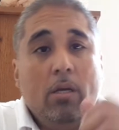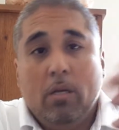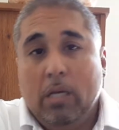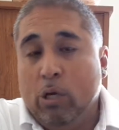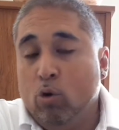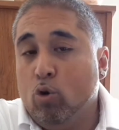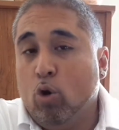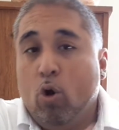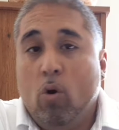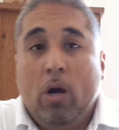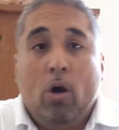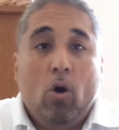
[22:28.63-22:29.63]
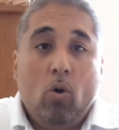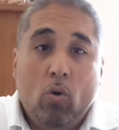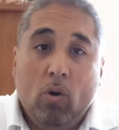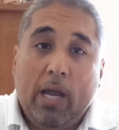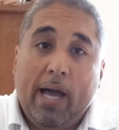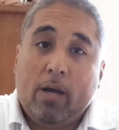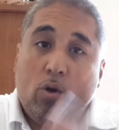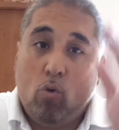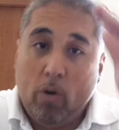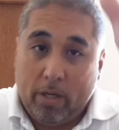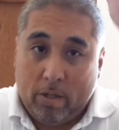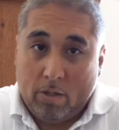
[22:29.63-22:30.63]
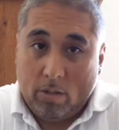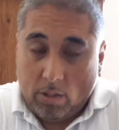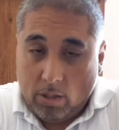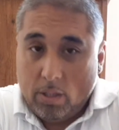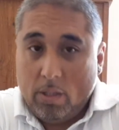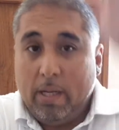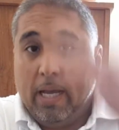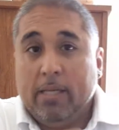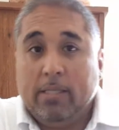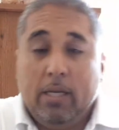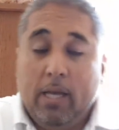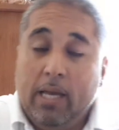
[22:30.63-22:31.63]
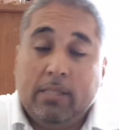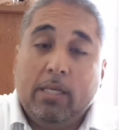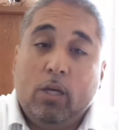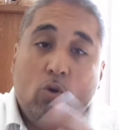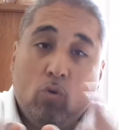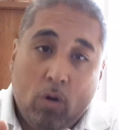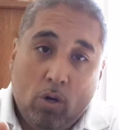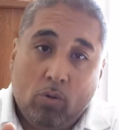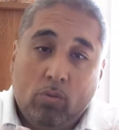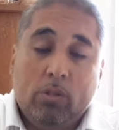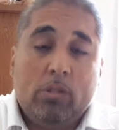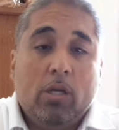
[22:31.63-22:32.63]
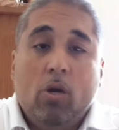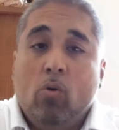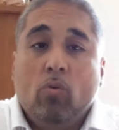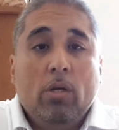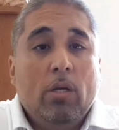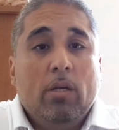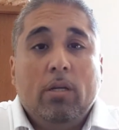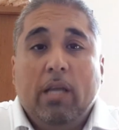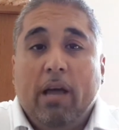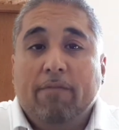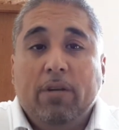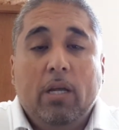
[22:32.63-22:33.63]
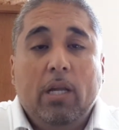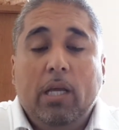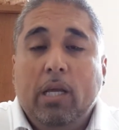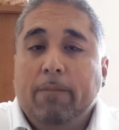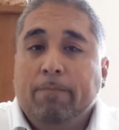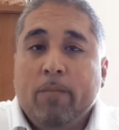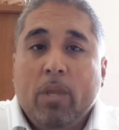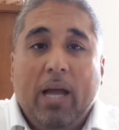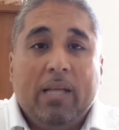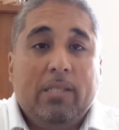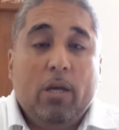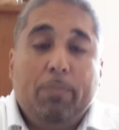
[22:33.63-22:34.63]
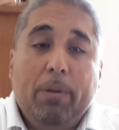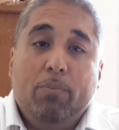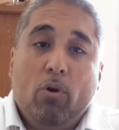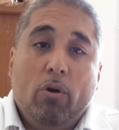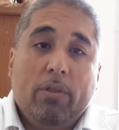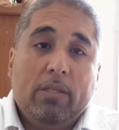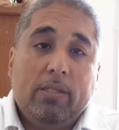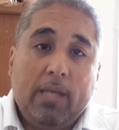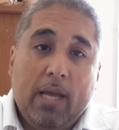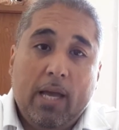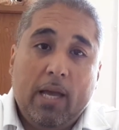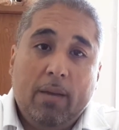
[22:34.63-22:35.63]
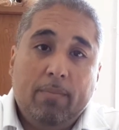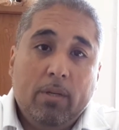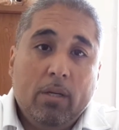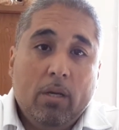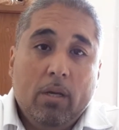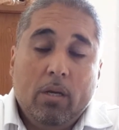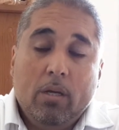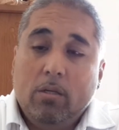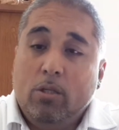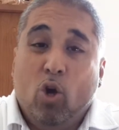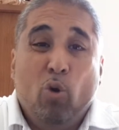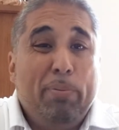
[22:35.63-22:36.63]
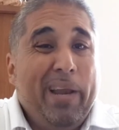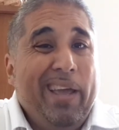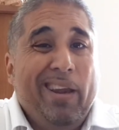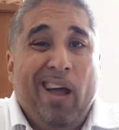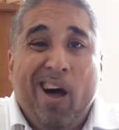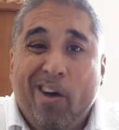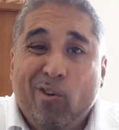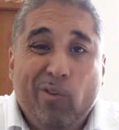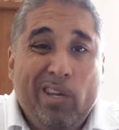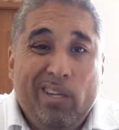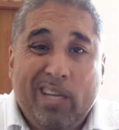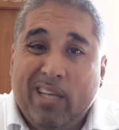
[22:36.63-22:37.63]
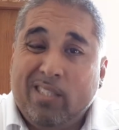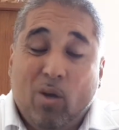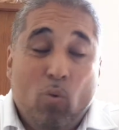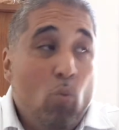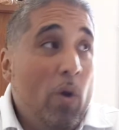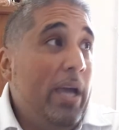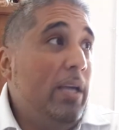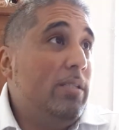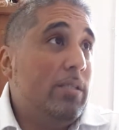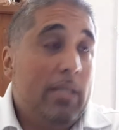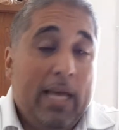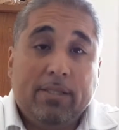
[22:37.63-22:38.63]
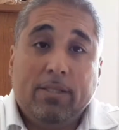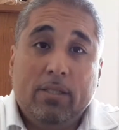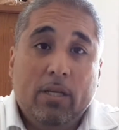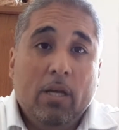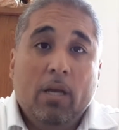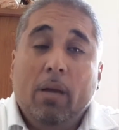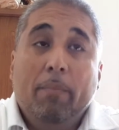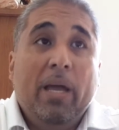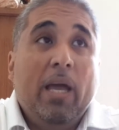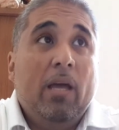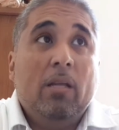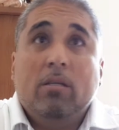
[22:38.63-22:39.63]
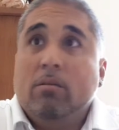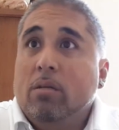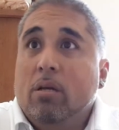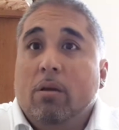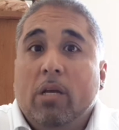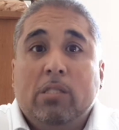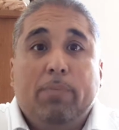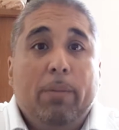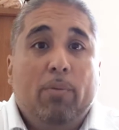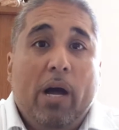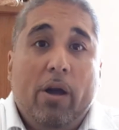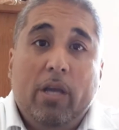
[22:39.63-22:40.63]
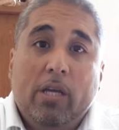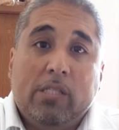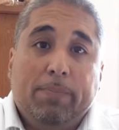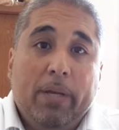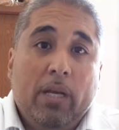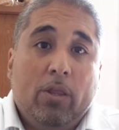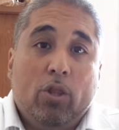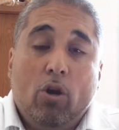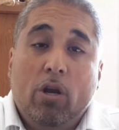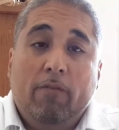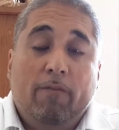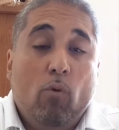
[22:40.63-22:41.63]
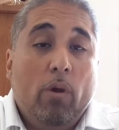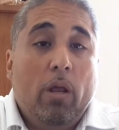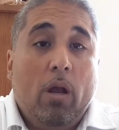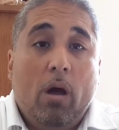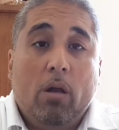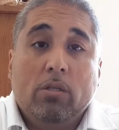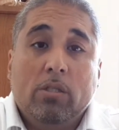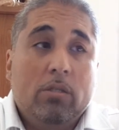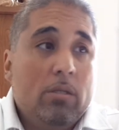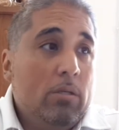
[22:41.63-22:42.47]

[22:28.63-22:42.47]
it'll grow a whole lot quicker as it grows. So definitely, I tell people all the time, don't play lottery. That's a waste. Man, there's people out here spending $30, $40